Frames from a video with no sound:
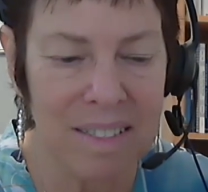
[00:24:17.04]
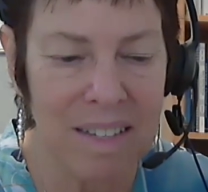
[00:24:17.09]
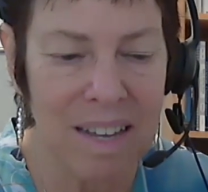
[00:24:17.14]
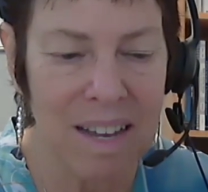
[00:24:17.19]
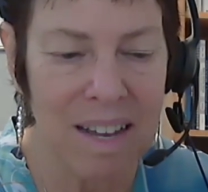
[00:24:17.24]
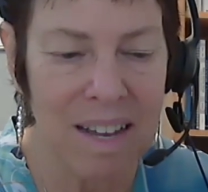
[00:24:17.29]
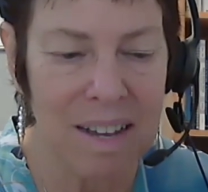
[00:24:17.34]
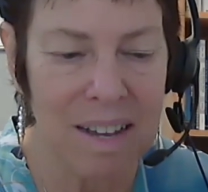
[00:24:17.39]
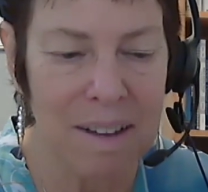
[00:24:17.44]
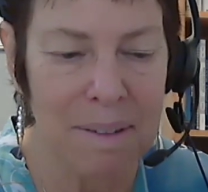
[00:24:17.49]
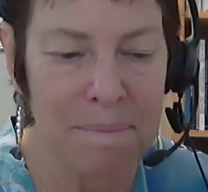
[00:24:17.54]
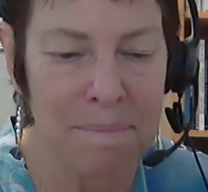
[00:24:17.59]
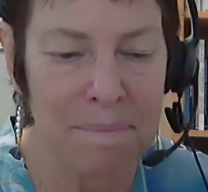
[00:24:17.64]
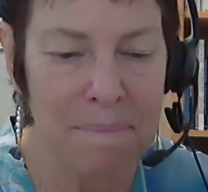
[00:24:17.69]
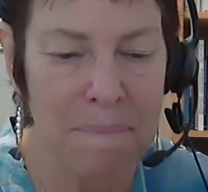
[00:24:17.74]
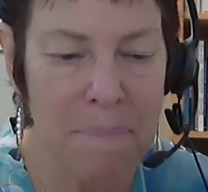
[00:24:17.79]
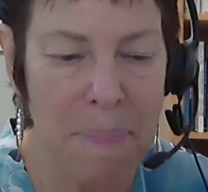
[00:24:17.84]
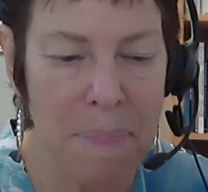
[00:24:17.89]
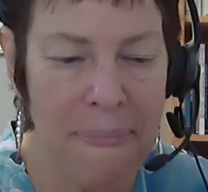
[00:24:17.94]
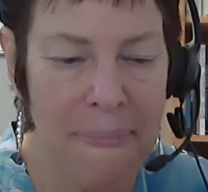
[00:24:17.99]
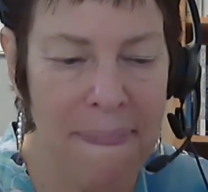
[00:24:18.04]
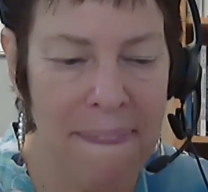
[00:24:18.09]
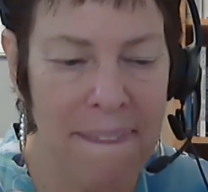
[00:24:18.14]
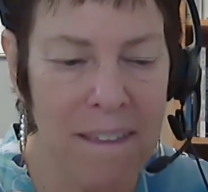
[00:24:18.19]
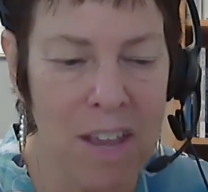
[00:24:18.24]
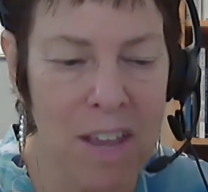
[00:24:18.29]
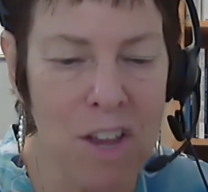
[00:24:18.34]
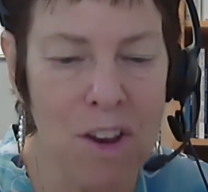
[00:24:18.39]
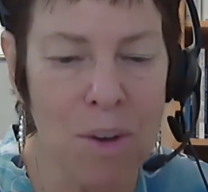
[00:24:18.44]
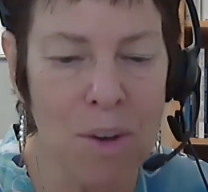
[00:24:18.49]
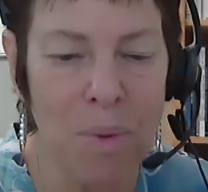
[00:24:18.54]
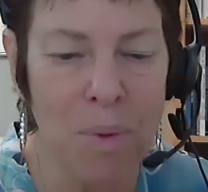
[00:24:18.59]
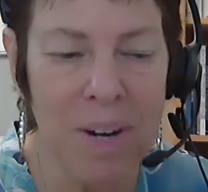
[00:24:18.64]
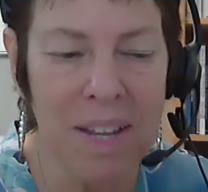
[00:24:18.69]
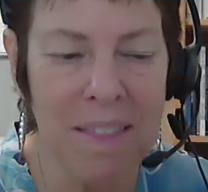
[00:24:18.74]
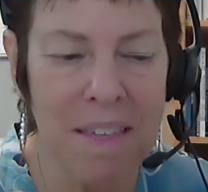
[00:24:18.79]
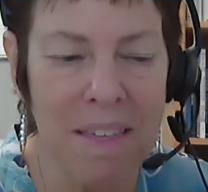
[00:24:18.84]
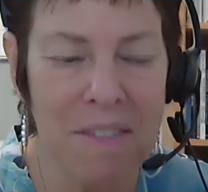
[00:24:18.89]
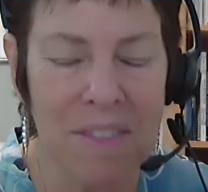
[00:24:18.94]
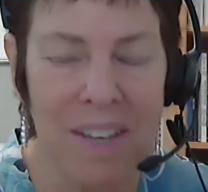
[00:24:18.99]
one
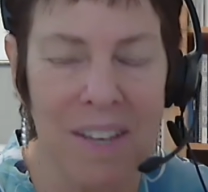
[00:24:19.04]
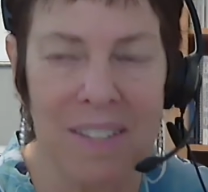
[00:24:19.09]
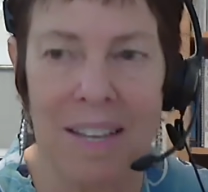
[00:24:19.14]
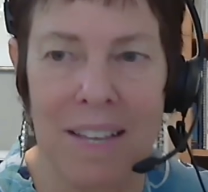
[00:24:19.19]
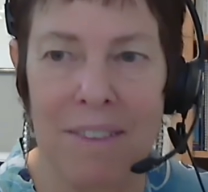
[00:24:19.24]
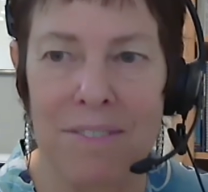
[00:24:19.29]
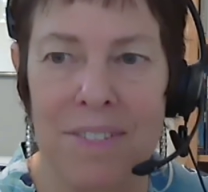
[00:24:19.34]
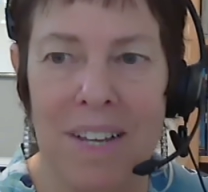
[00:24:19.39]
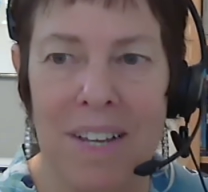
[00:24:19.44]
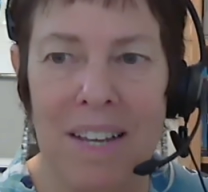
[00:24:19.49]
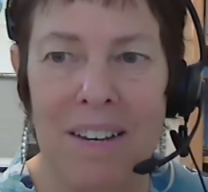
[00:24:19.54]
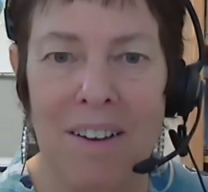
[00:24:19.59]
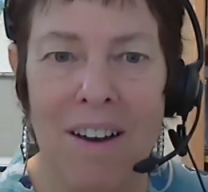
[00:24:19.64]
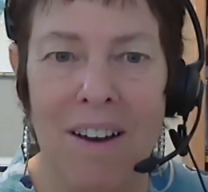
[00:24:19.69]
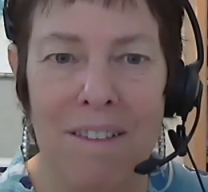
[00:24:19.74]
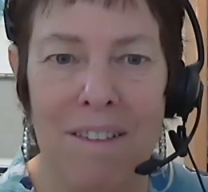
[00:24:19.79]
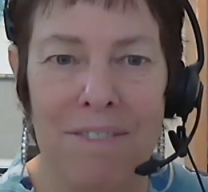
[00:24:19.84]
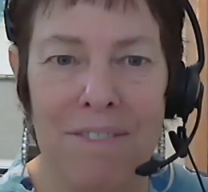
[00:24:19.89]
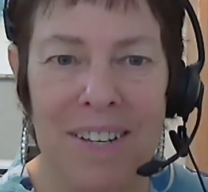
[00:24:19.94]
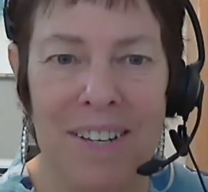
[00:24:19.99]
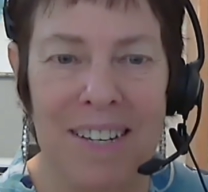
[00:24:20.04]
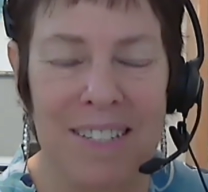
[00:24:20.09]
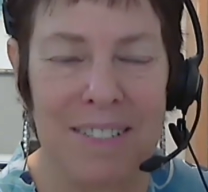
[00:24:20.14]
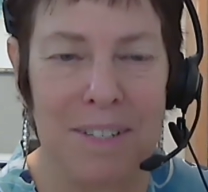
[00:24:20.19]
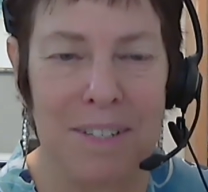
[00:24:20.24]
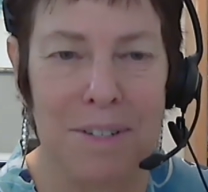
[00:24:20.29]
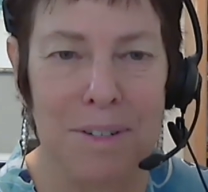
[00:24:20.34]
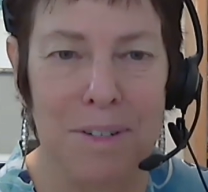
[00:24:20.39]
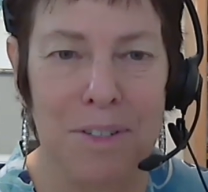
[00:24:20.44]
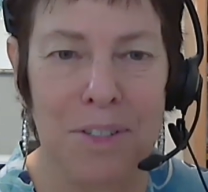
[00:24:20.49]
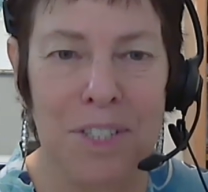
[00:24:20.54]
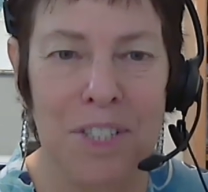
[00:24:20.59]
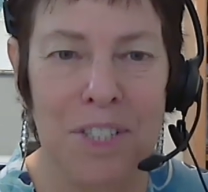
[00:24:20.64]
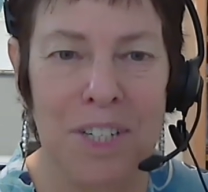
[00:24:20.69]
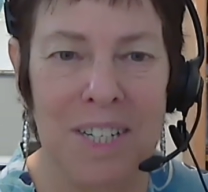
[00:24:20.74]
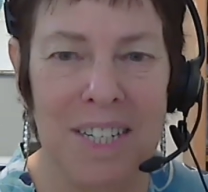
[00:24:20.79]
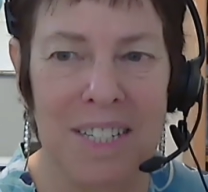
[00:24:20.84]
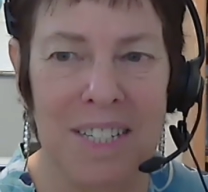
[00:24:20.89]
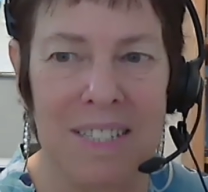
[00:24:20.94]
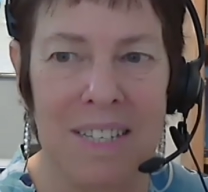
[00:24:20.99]
of the things I've done often as a
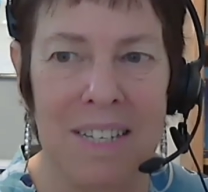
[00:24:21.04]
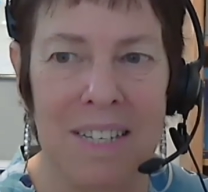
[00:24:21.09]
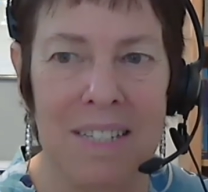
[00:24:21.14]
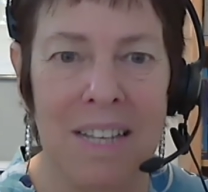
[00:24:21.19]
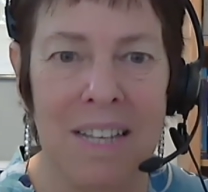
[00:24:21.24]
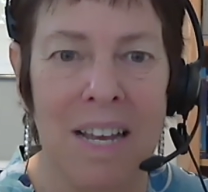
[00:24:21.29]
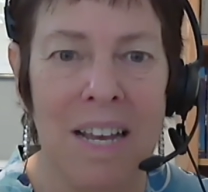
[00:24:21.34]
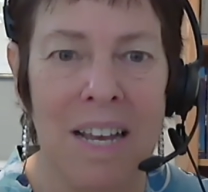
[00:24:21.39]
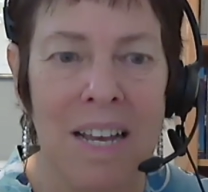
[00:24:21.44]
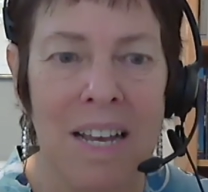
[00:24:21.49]
nutritionist is